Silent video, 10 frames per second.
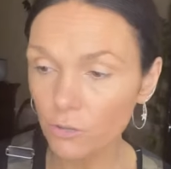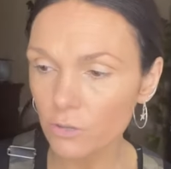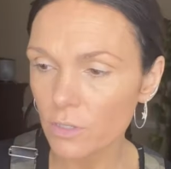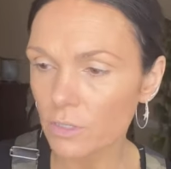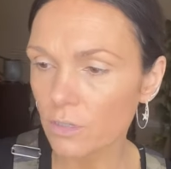
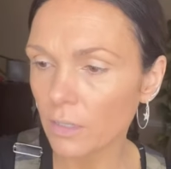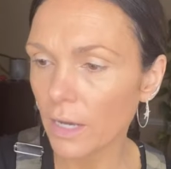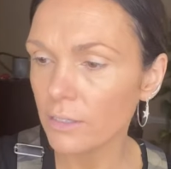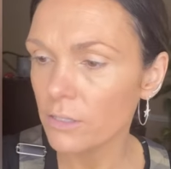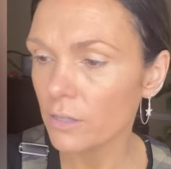these a
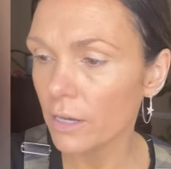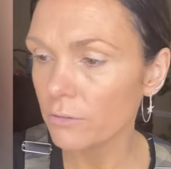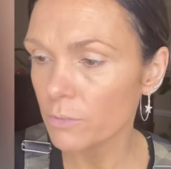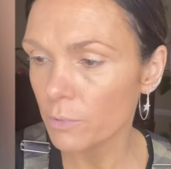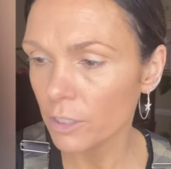lot, so that
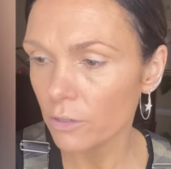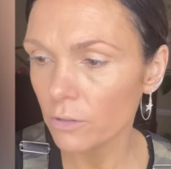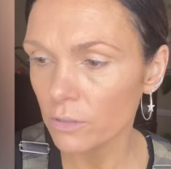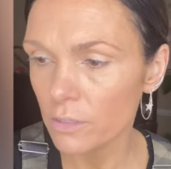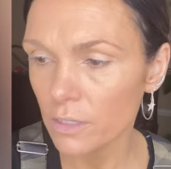was pretty
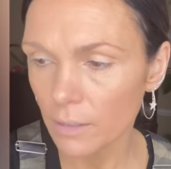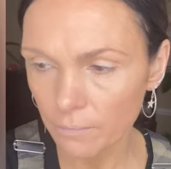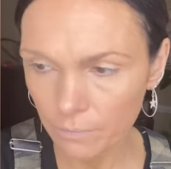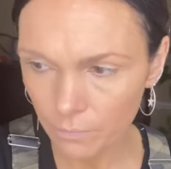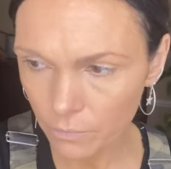cool to see.
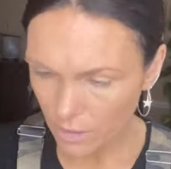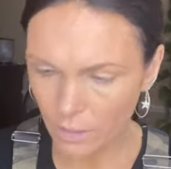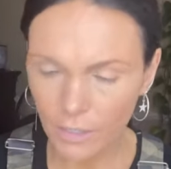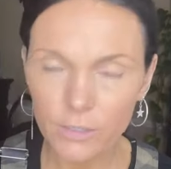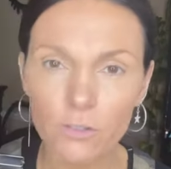All
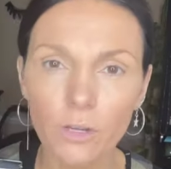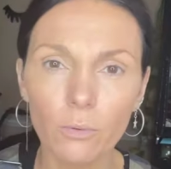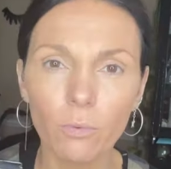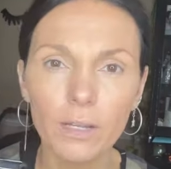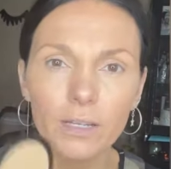right, so I
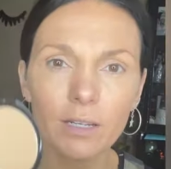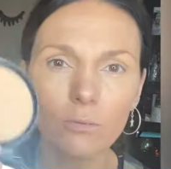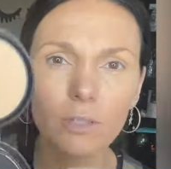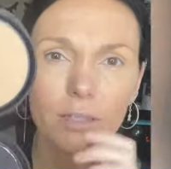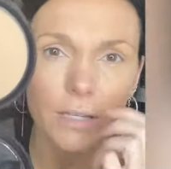went in
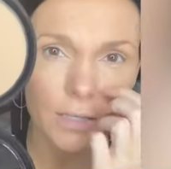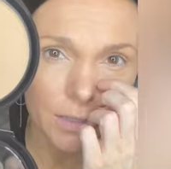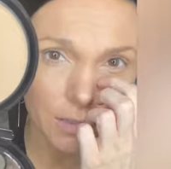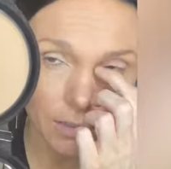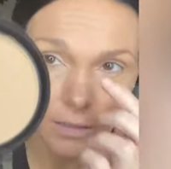with
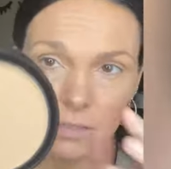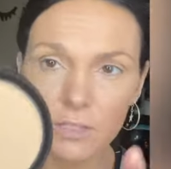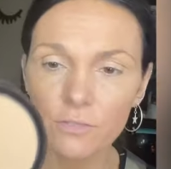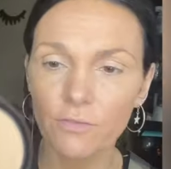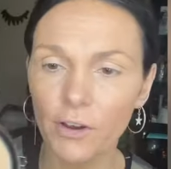this. This
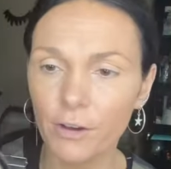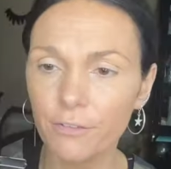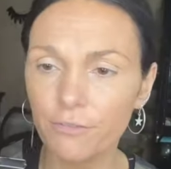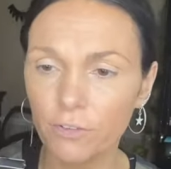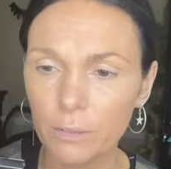is very
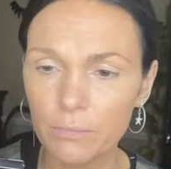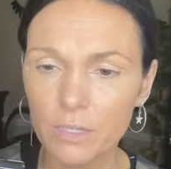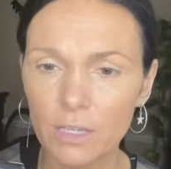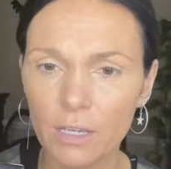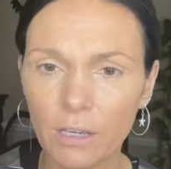
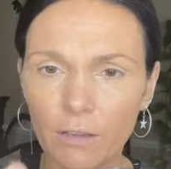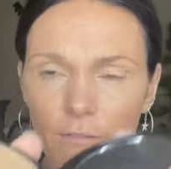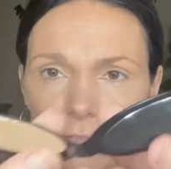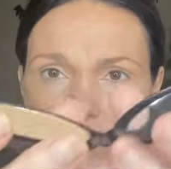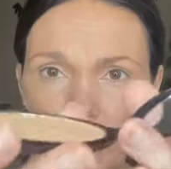flimsy,
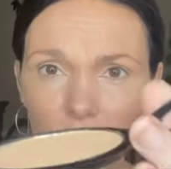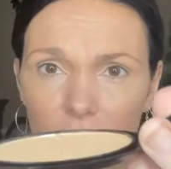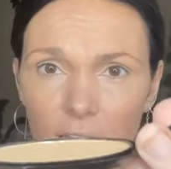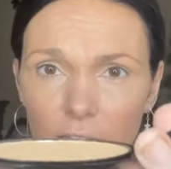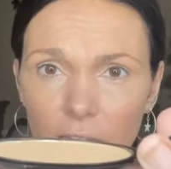very
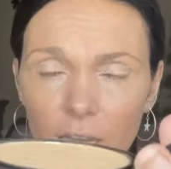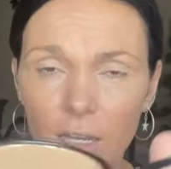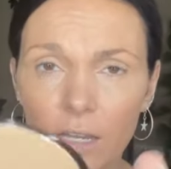thin,